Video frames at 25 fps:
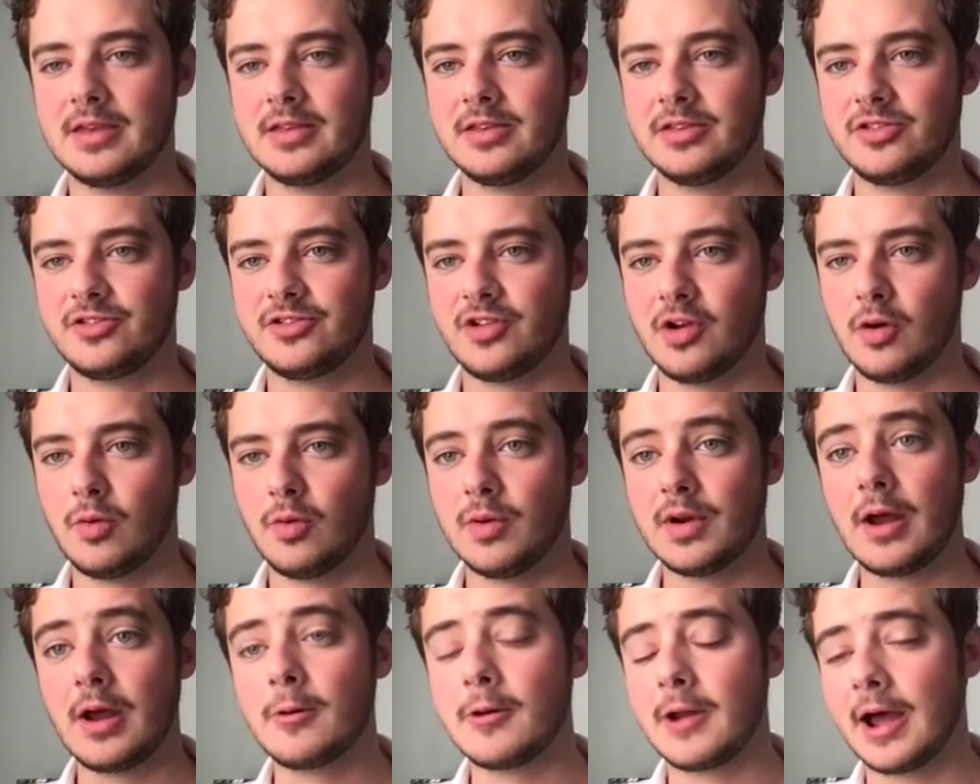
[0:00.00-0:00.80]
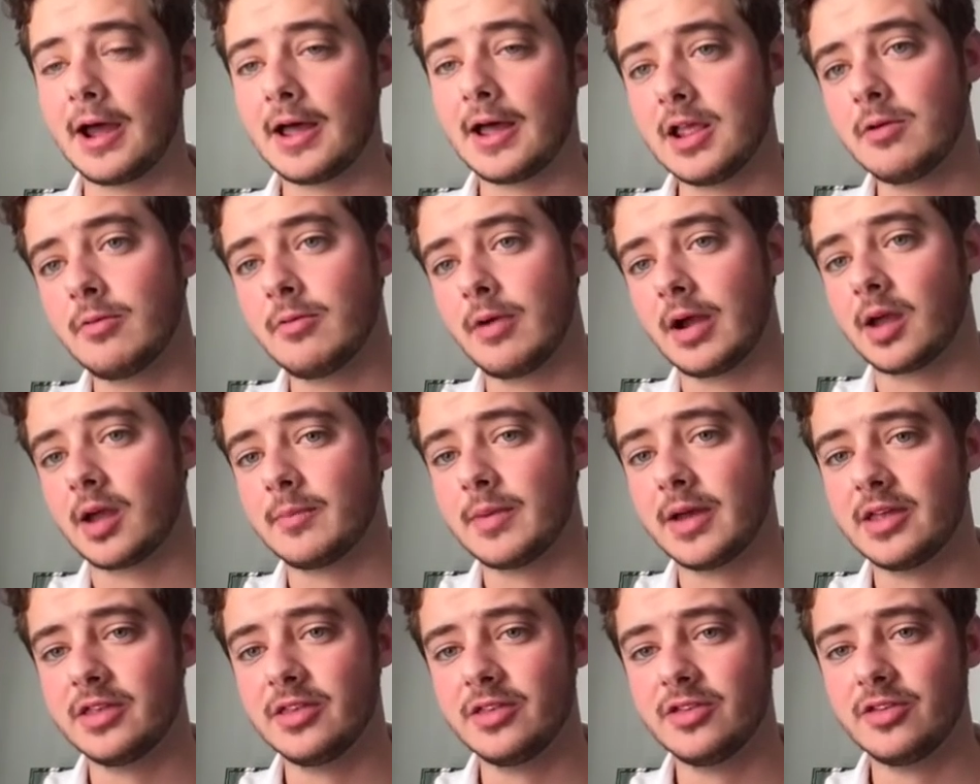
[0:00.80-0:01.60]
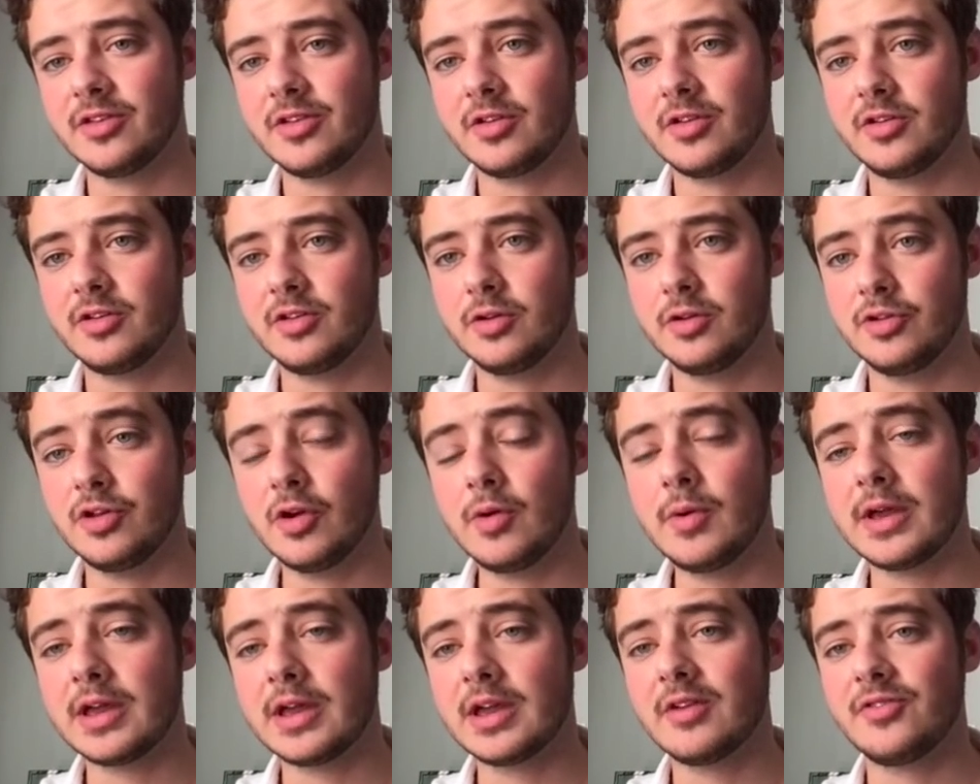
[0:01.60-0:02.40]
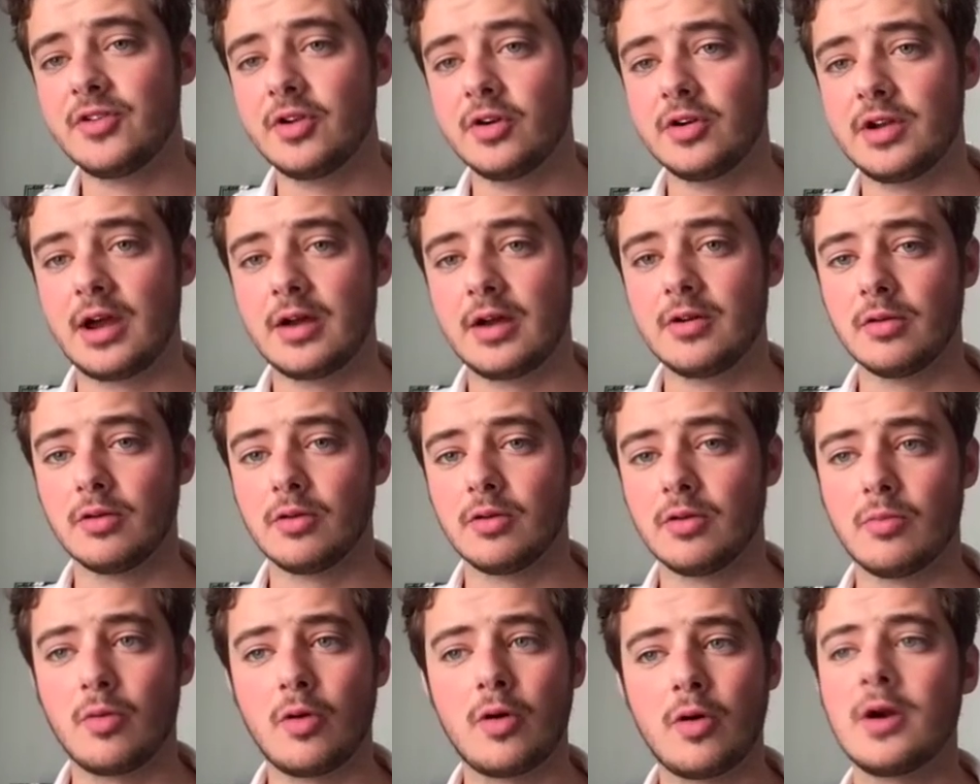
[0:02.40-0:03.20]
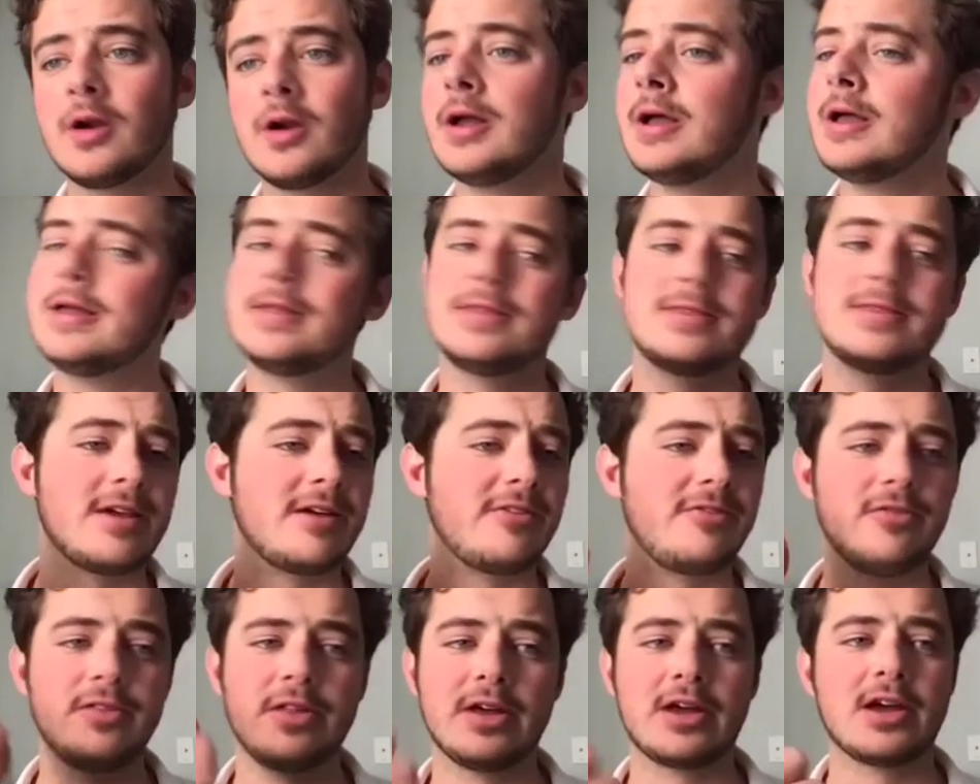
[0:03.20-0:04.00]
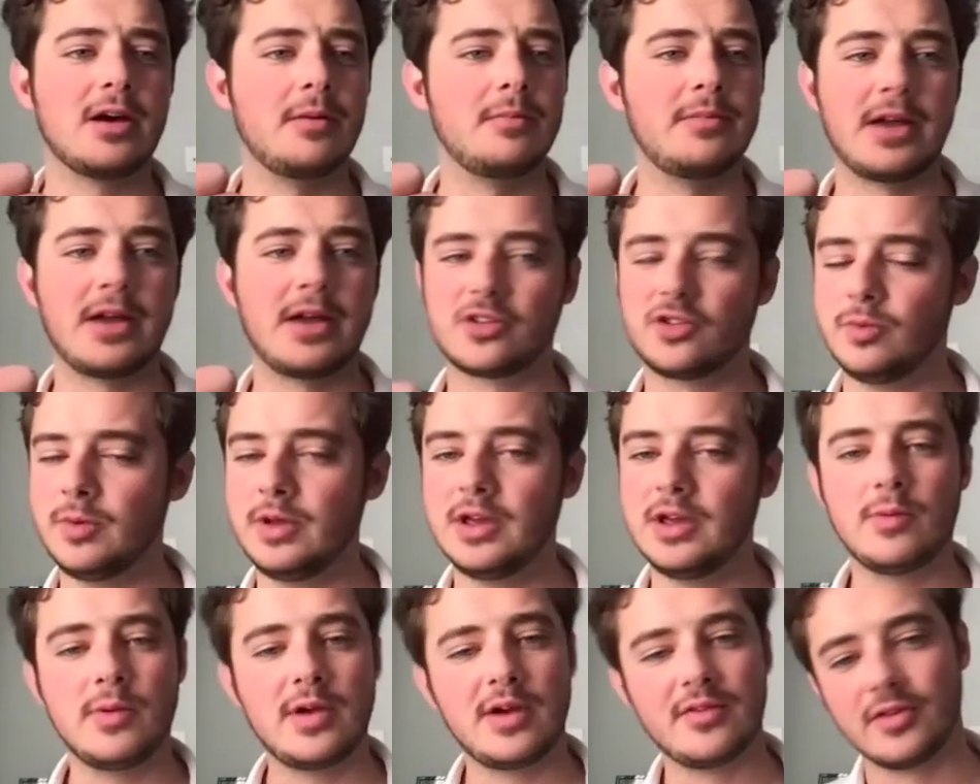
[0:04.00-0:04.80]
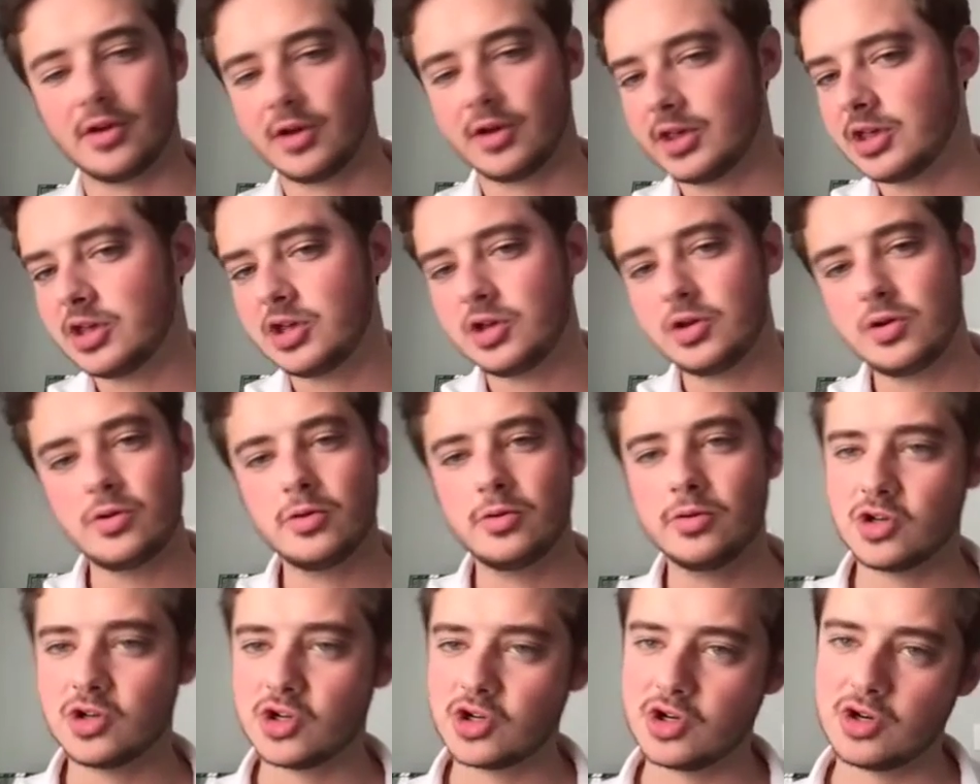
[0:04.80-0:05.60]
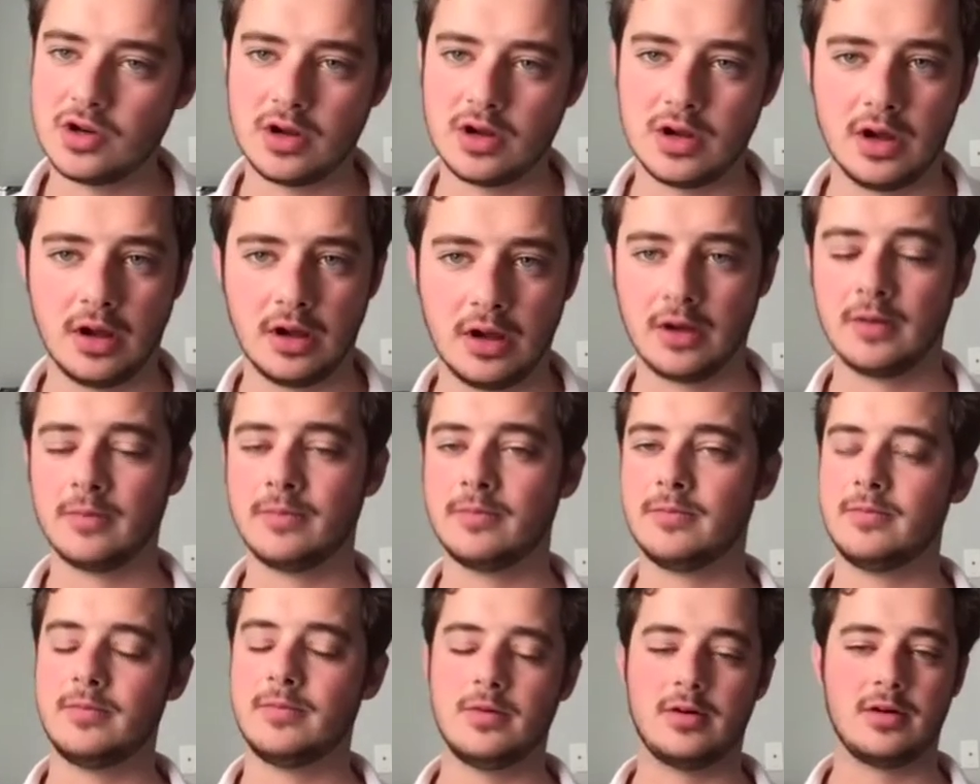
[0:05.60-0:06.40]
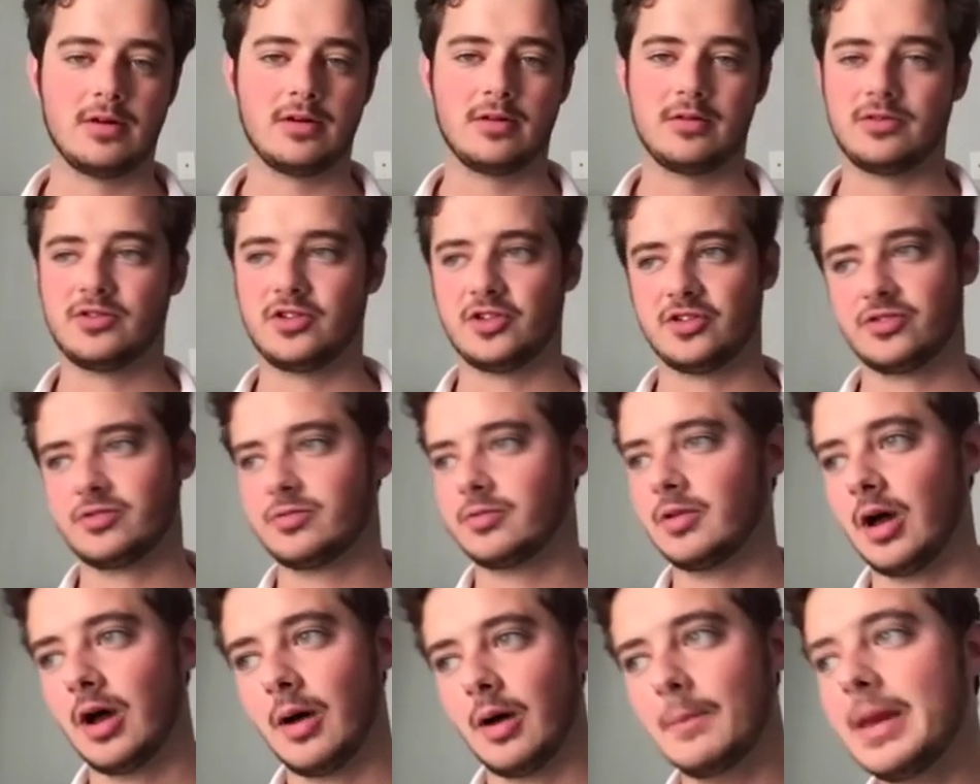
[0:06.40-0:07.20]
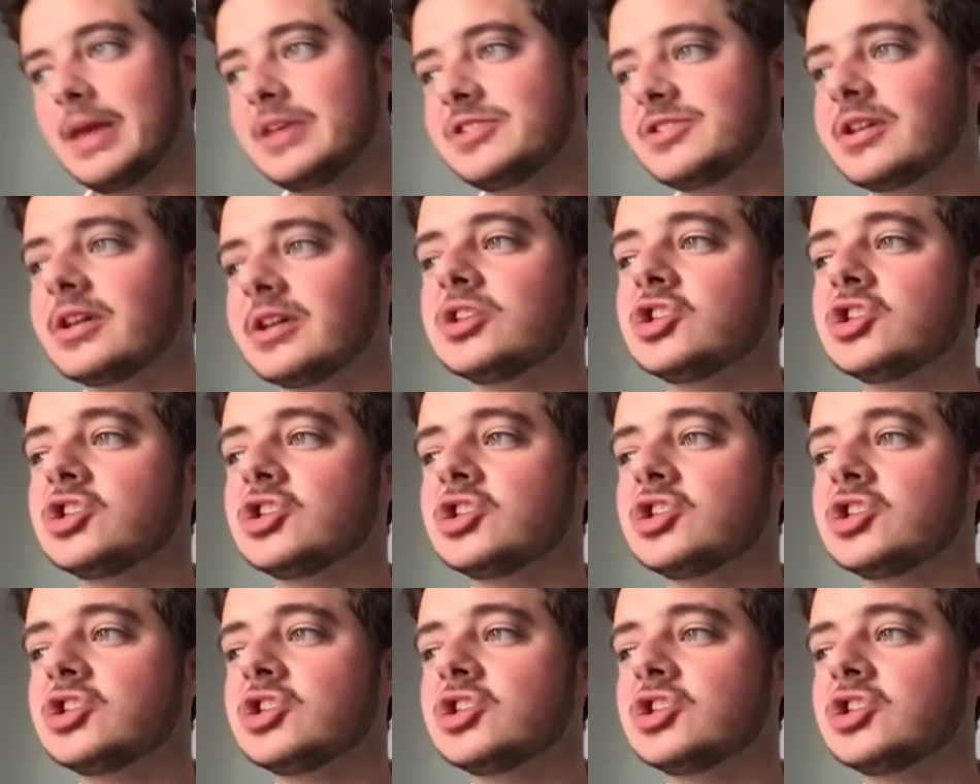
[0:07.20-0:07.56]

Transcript: So what I would highly recommend you doing if you're down to learn more, definitely come next week. We have a huge, just amazing